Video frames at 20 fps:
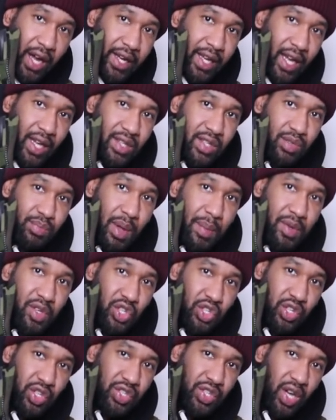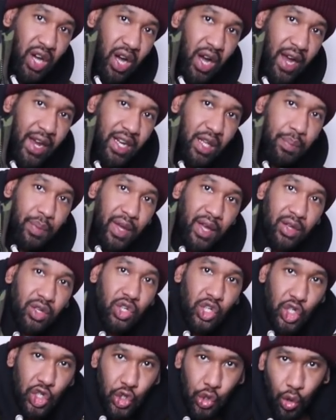I guess. It's maybe just a tiny bit
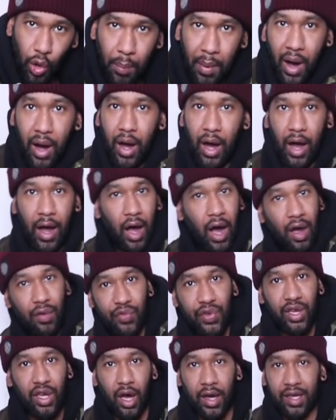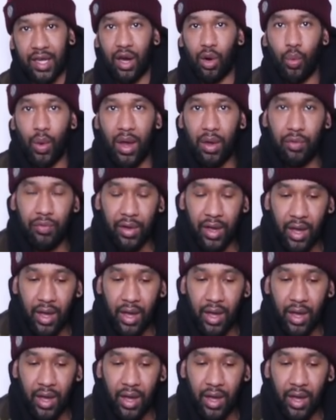short, but I think I get away with